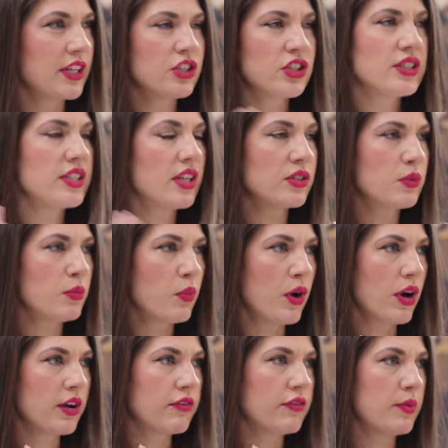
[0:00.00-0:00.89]
just doesn't
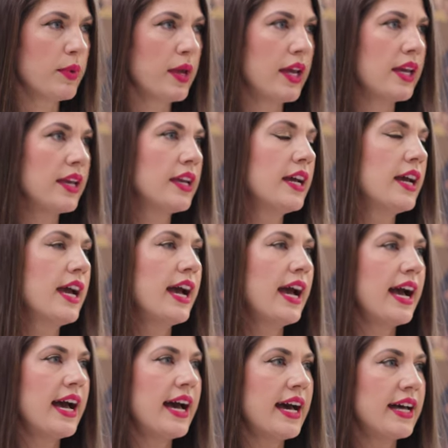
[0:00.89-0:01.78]
work for me.
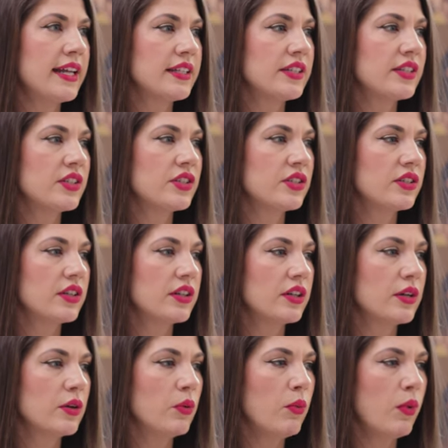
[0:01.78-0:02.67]
And
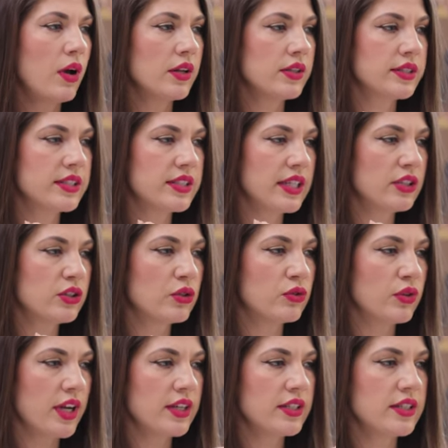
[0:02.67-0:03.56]
whilst it's
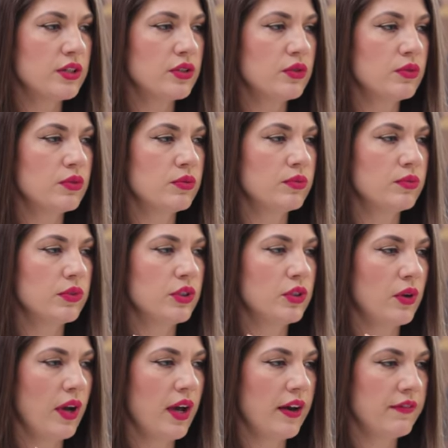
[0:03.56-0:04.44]
great to,
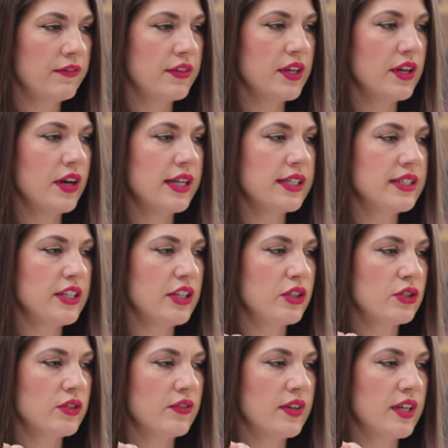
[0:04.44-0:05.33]
you know, have the
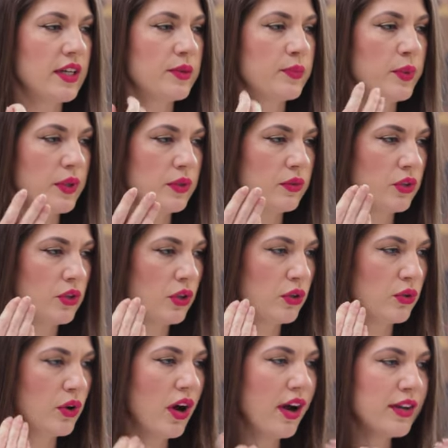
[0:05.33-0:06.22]
ideas of it, but you know,
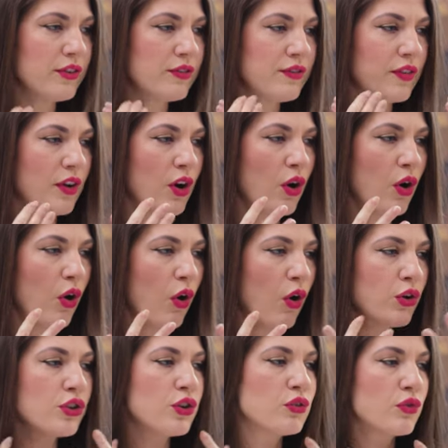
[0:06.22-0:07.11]
you're kind of
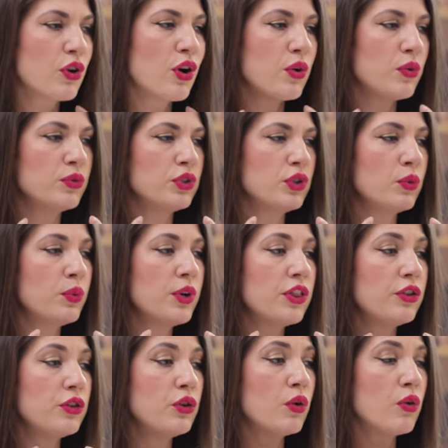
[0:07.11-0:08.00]
on your own, you're
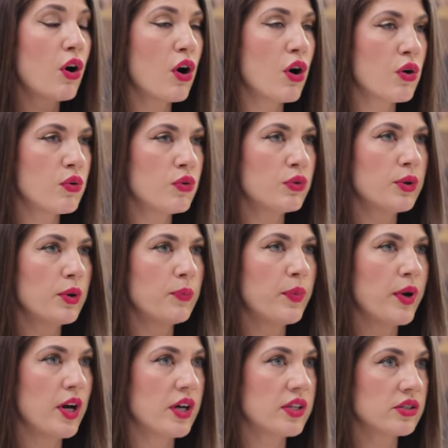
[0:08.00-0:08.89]
with your
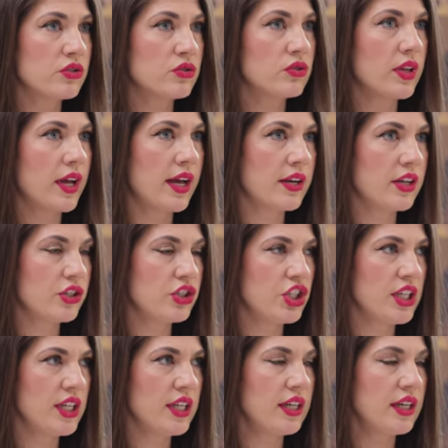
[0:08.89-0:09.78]
own personal
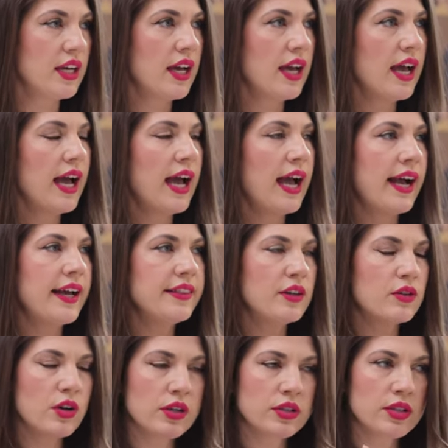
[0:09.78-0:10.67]
energy.
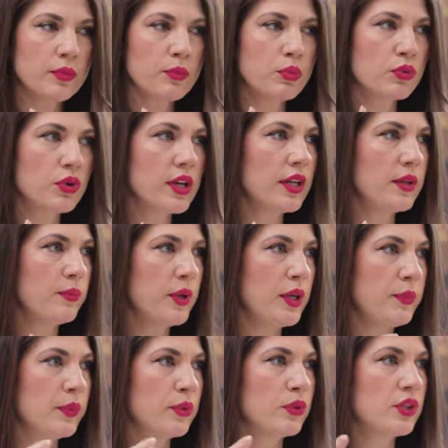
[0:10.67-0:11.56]
And there are some brilliant
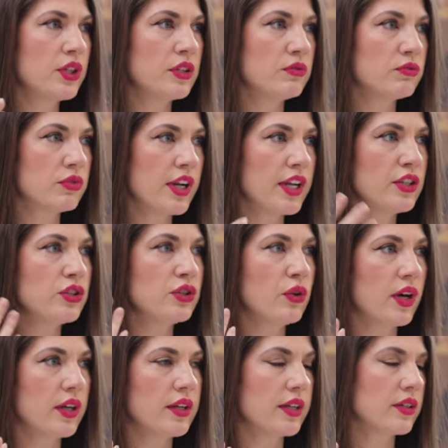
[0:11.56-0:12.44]
people who can raise
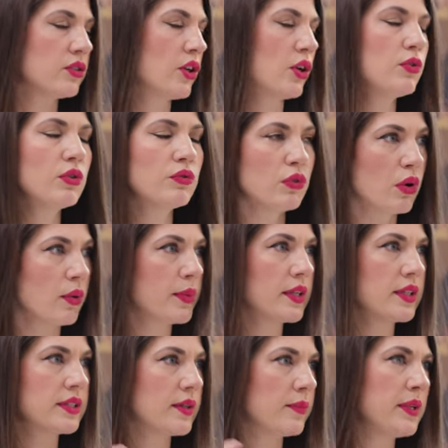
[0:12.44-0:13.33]
you, like Tony
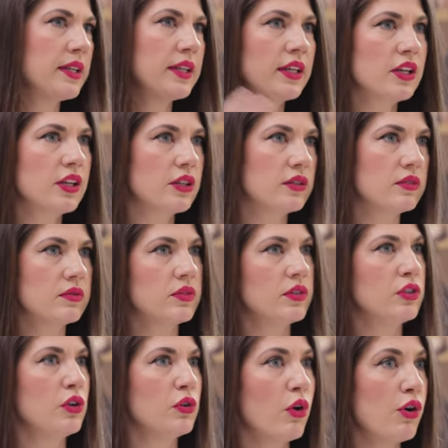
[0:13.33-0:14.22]
Robbins. I mean, he can,
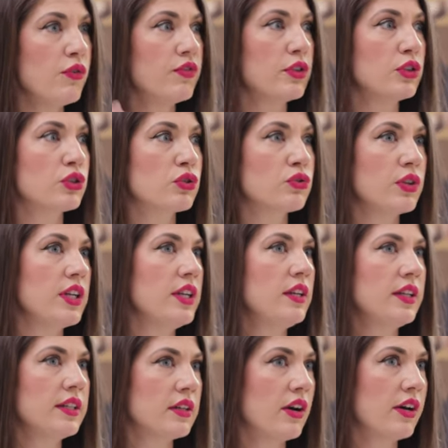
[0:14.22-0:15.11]
you know, over the
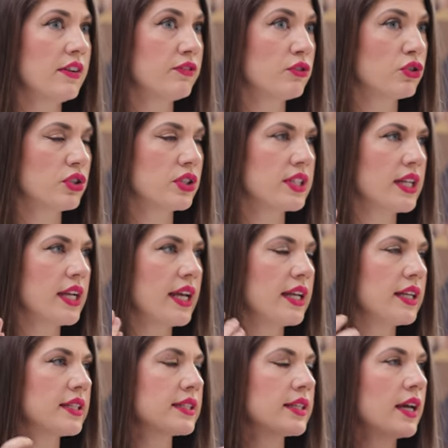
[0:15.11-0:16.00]
screen, it kind of
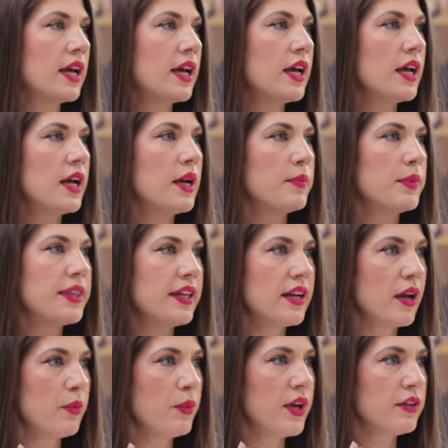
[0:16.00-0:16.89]
translates. But
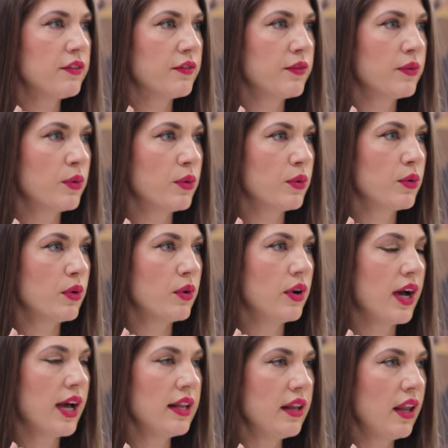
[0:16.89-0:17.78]
then I went
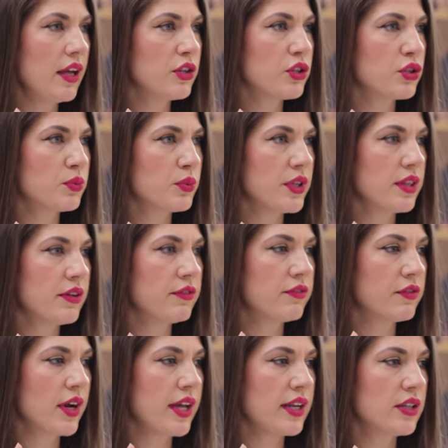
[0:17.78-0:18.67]
for a lunch with a
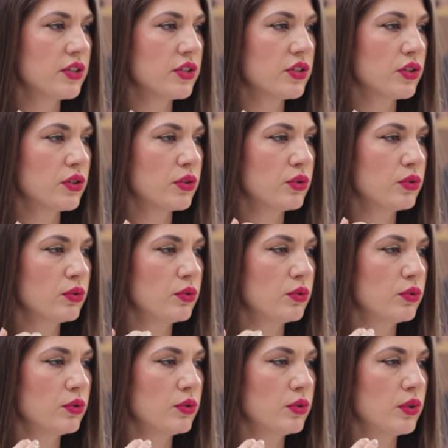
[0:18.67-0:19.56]
friend
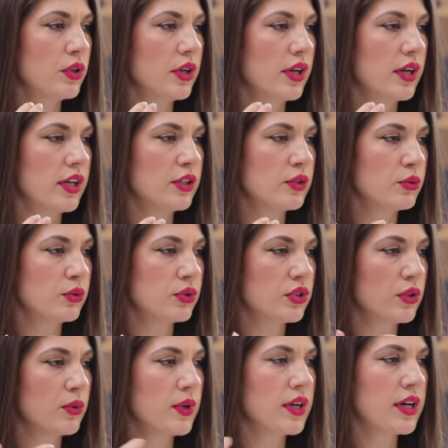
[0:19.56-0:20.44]
who is
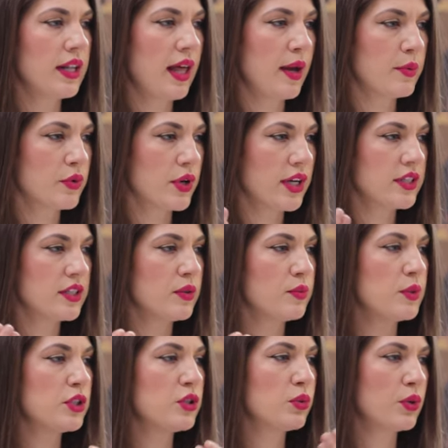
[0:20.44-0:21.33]
also a
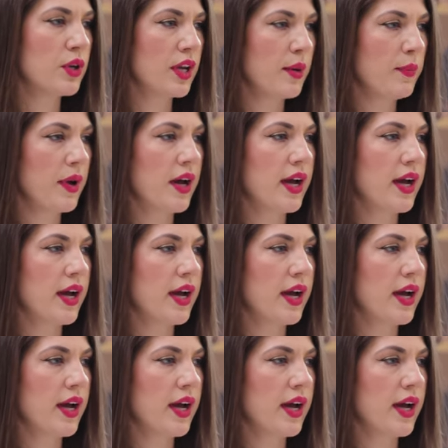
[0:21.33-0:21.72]
collaborator, and we're talking